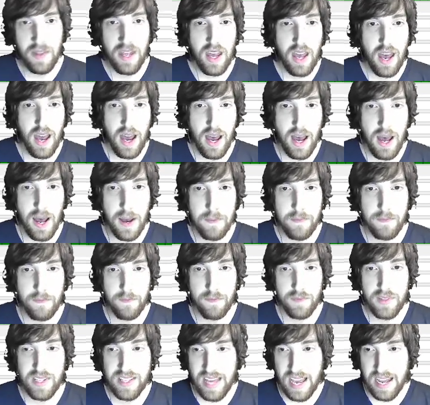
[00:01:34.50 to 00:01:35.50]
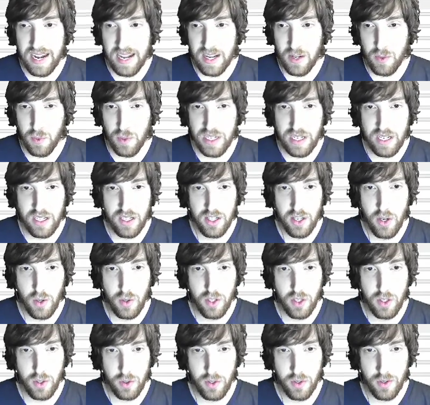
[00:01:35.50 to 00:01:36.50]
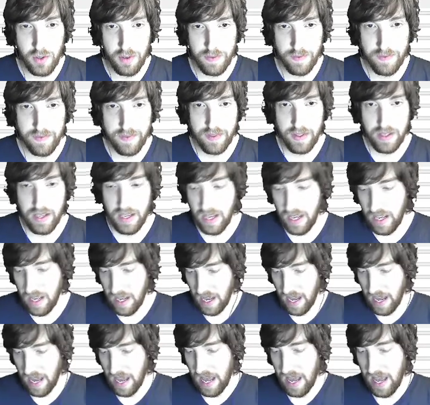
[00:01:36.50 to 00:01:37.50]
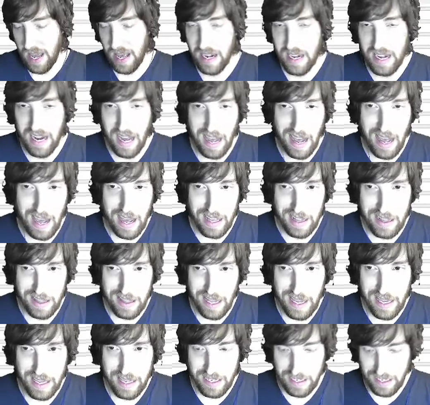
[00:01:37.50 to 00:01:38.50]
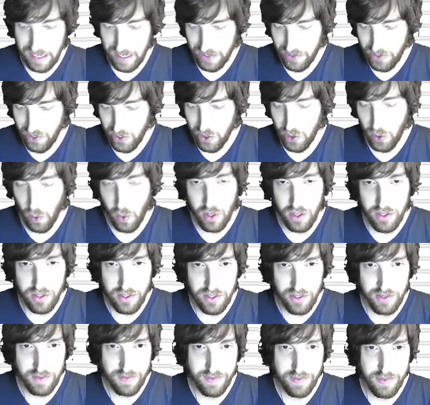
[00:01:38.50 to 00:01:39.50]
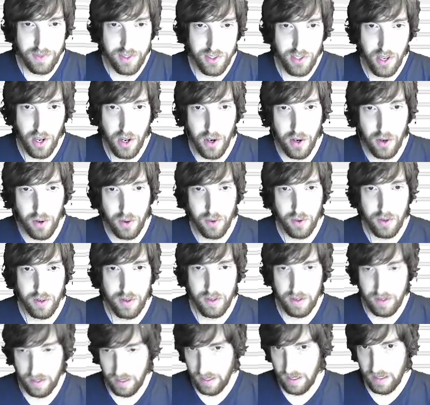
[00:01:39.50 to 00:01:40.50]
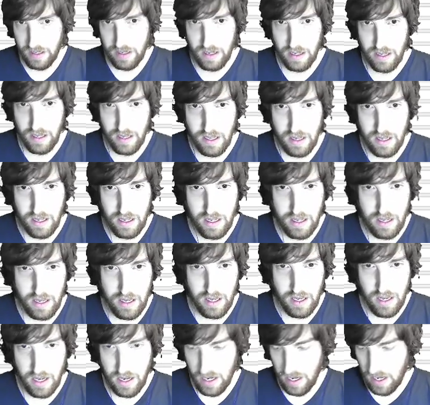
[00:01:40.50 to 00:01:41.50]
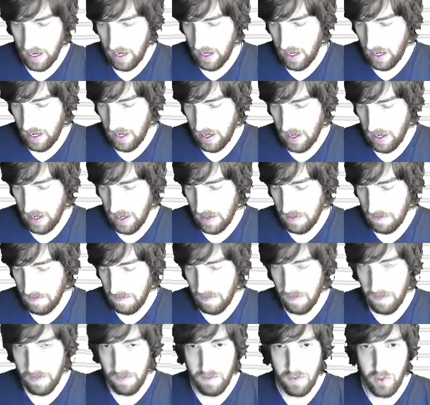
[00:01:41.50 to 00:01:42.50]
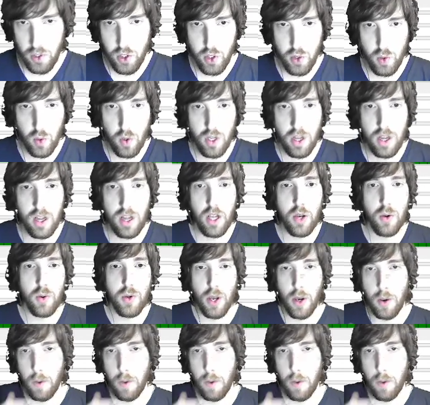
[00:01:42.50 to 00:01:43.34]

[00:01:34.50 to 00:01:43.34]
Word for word: um, to that end, we need to go to Google, and I like swords, so um, sword logo.